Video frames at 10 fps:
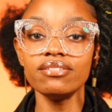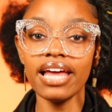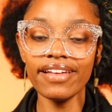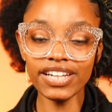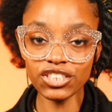
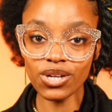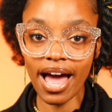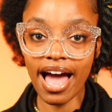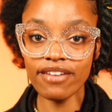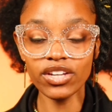now that you
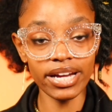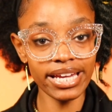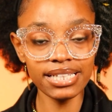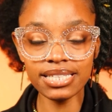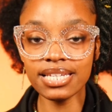have your
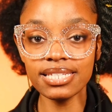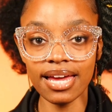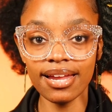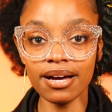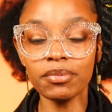entity
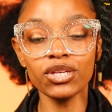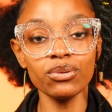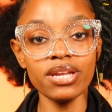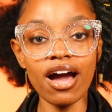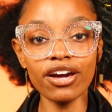set up, you
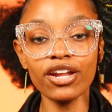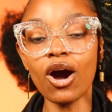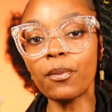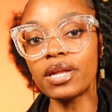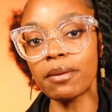now can
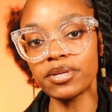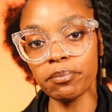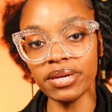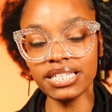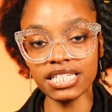open up your
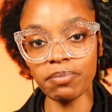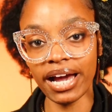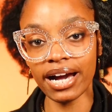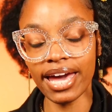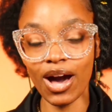business
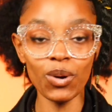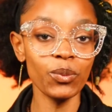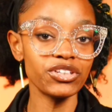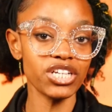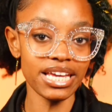bank account
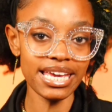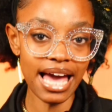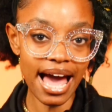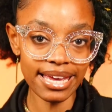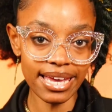with your
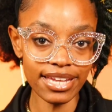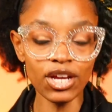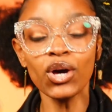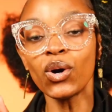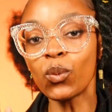EIN,
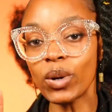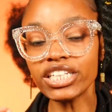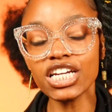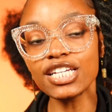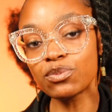
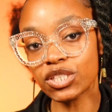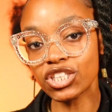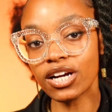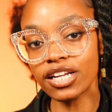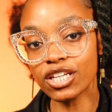which is what
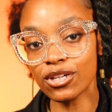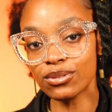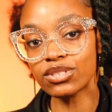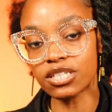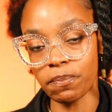you're going to
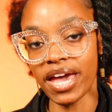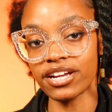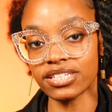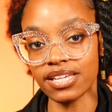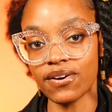use to pay
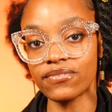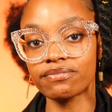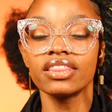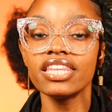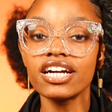yourself.
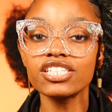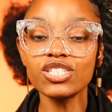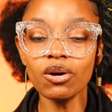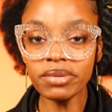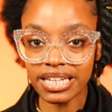There are
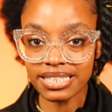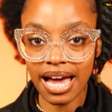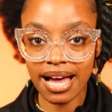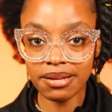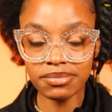so many
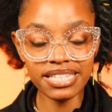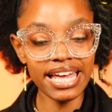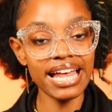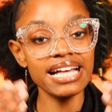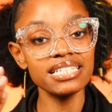times
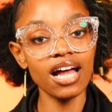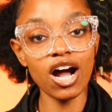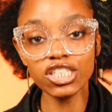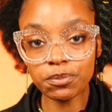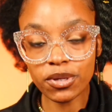that as an
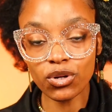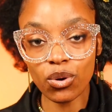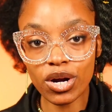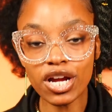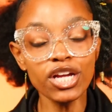
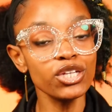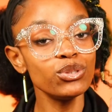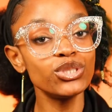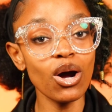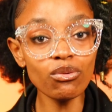entrepreneur, you
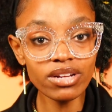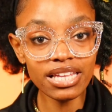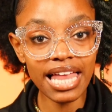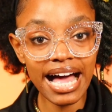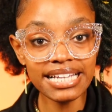don't
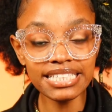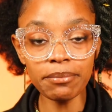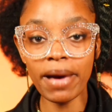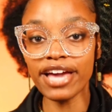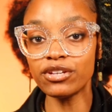realize
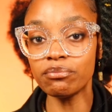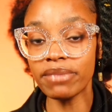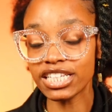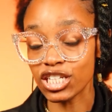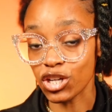that by you
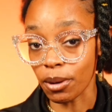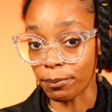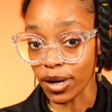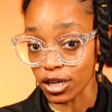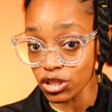mixing your
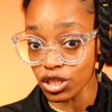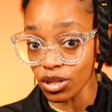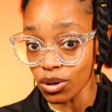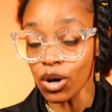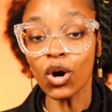
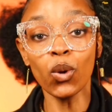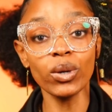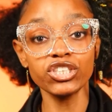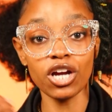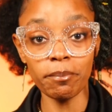personal
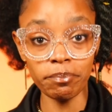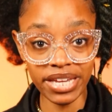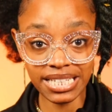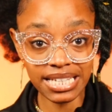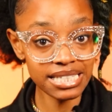with your
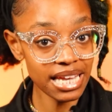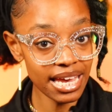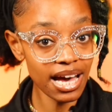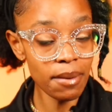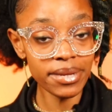business
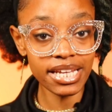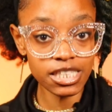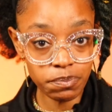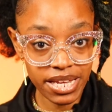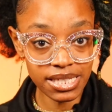income and
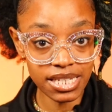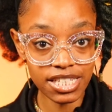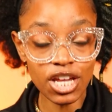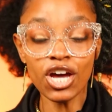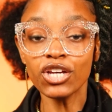
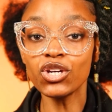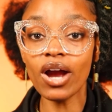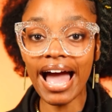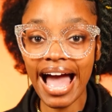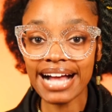expenses, you
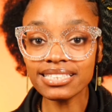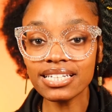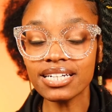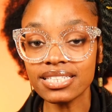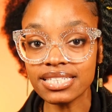are actually
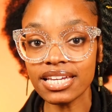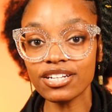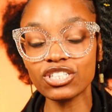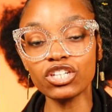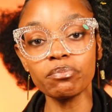
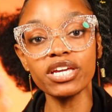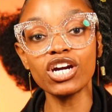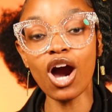considered to be